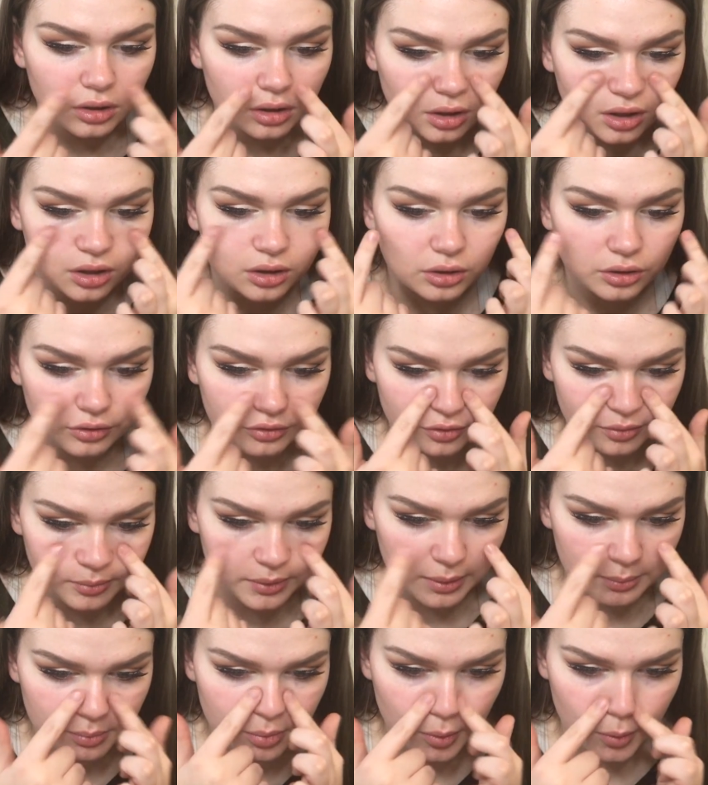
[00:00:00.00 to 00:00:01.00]
all over
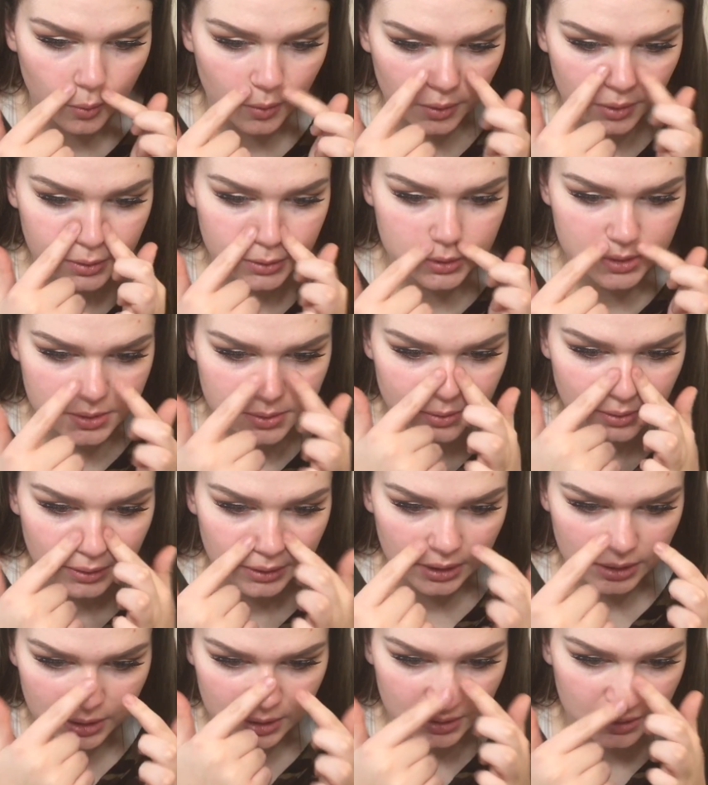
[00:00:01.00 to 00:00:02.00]
my pores right
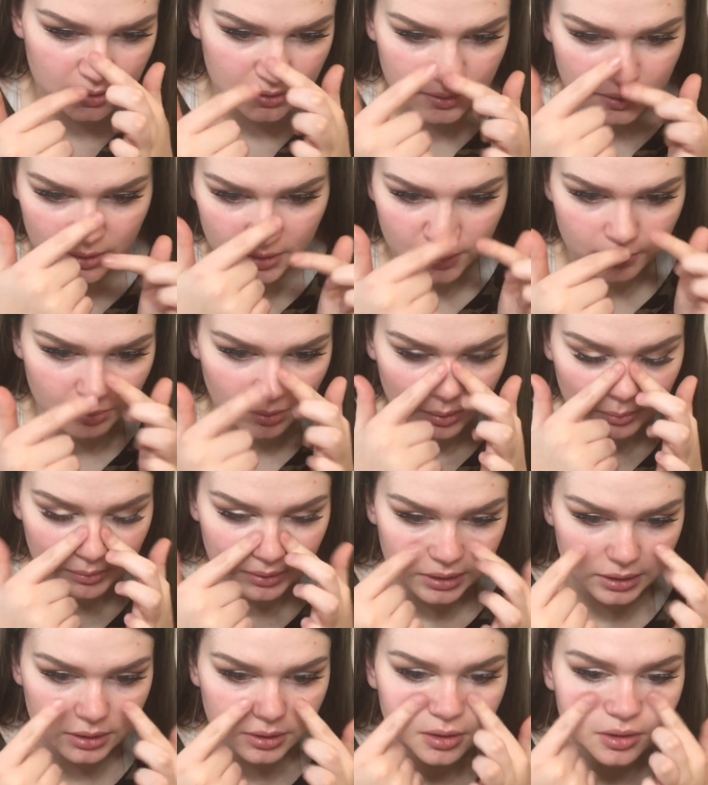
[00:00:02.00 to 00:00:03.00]
here by
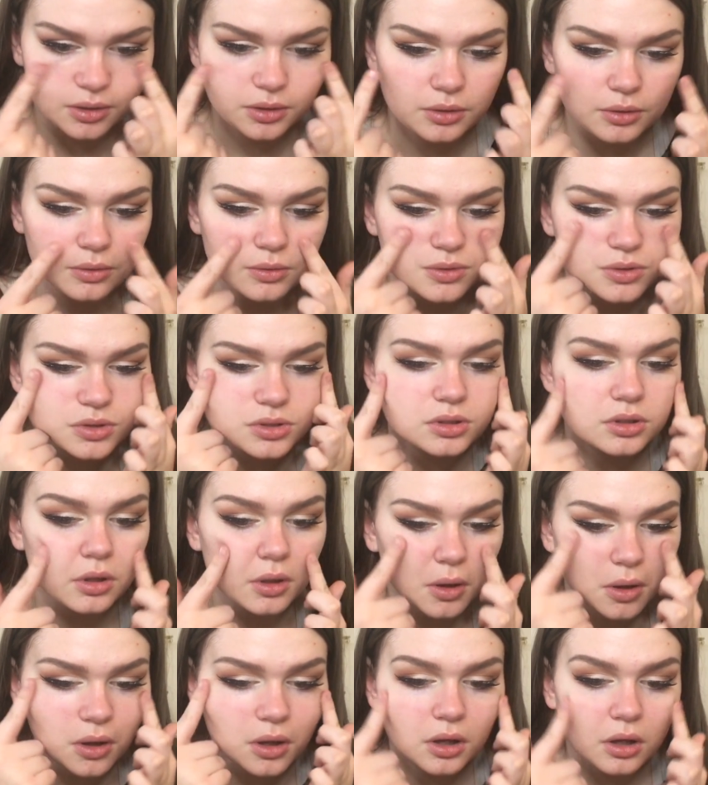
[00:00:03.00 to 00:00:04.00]
my nose
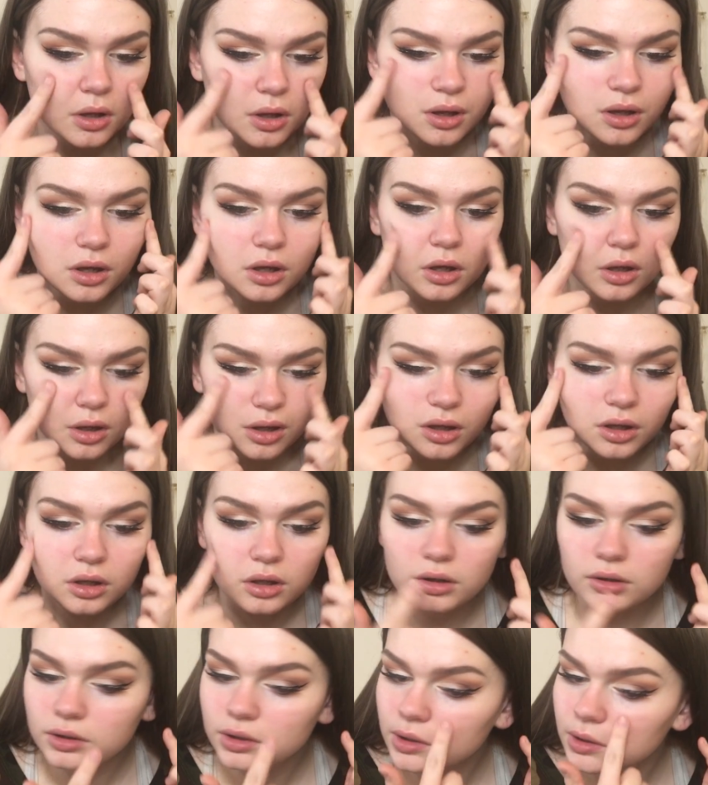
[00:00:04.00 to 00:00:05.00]

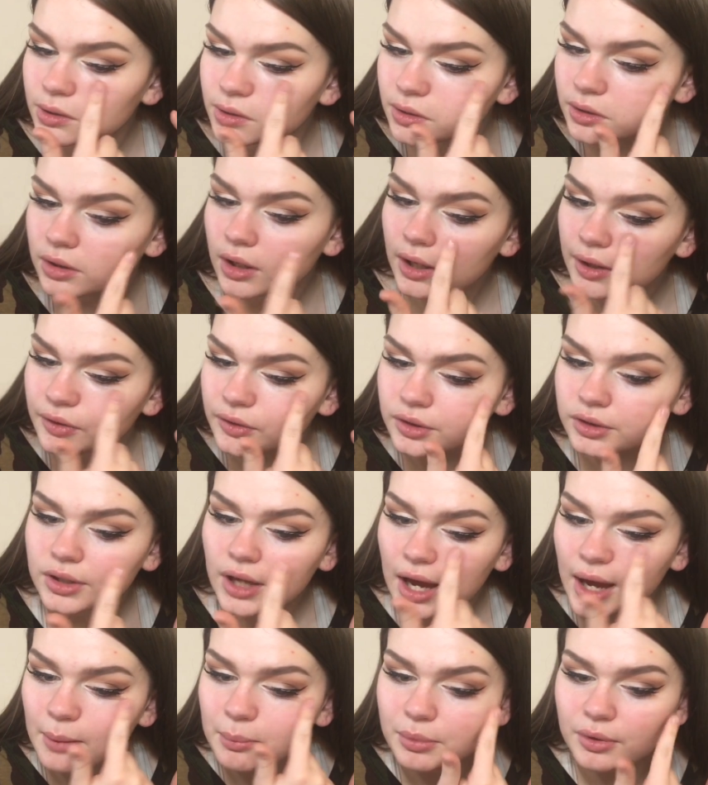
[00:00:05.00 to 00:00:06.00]
and just at the
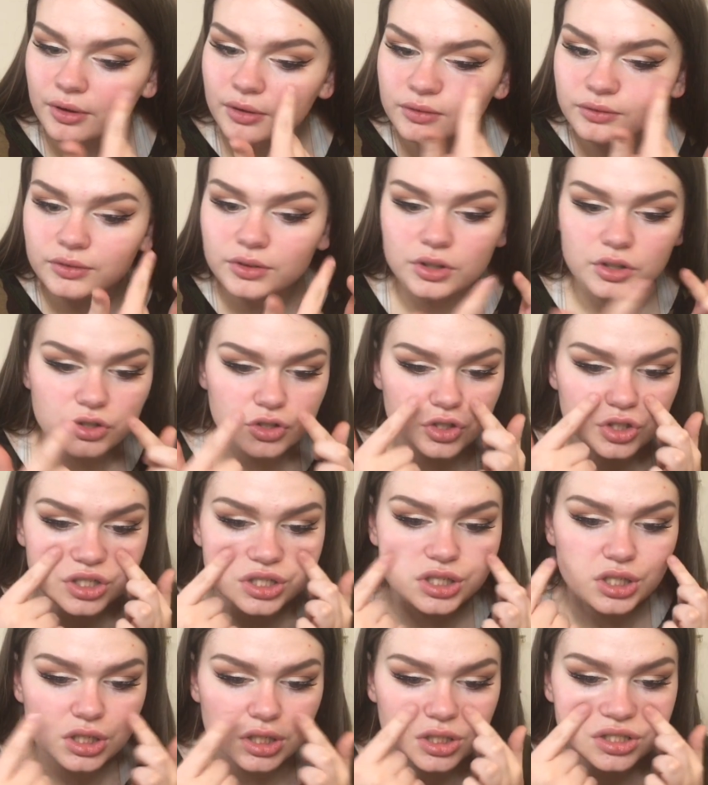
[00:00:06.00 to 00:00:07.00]
top of the
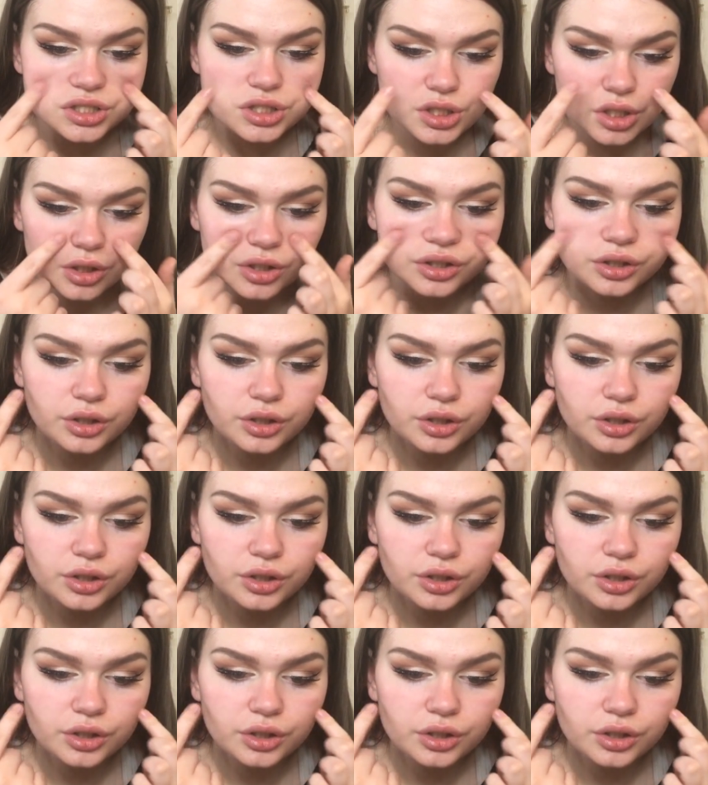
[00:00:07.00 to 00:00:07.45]
cheeks.